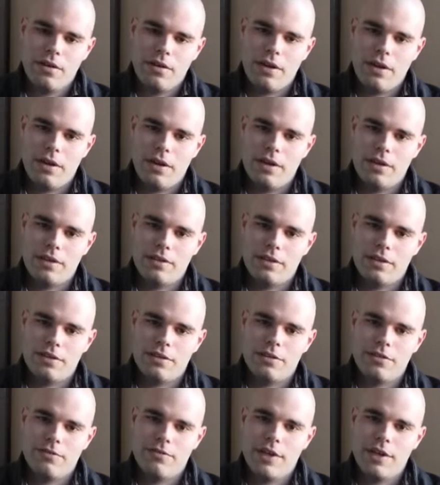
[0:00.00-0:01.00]
And
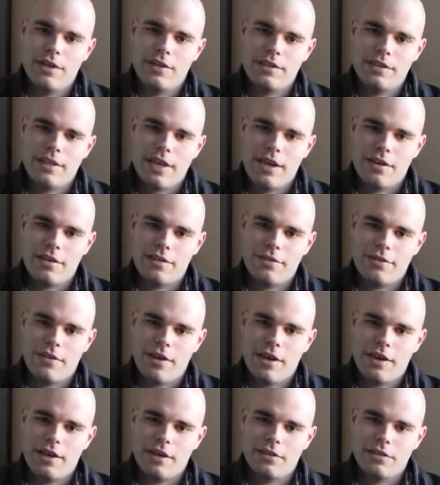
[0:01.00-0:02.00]
it's very
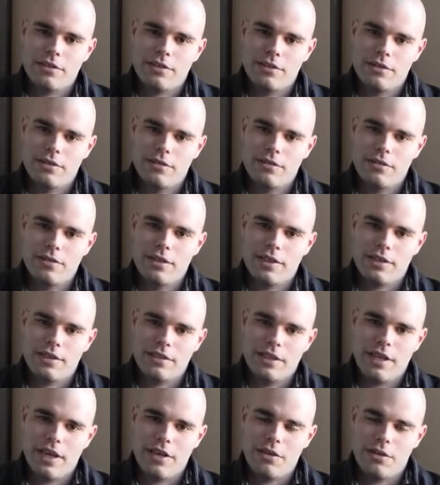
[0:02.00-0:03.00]
satisfying to get
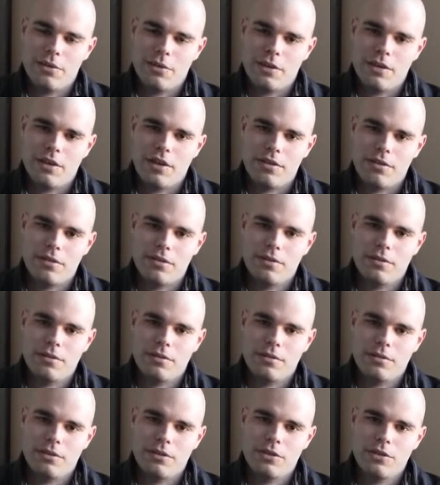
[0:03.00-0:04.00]
together with other
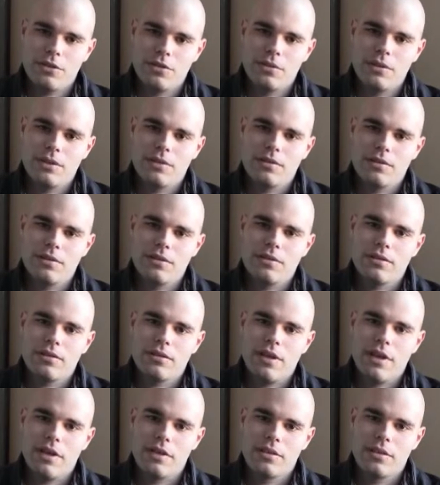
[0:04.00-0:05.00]

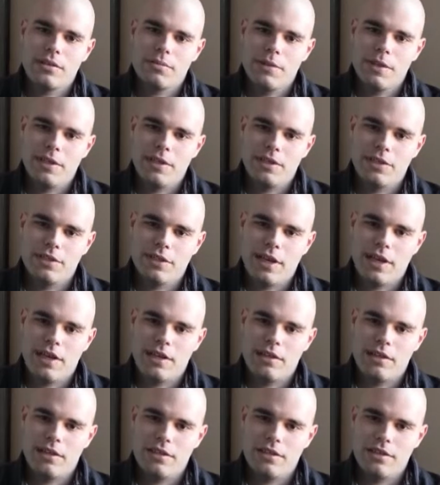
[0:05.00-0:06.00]
students and speak in
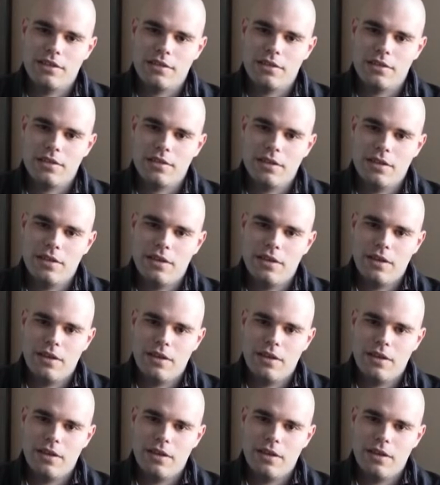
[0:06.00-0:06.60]
Chinese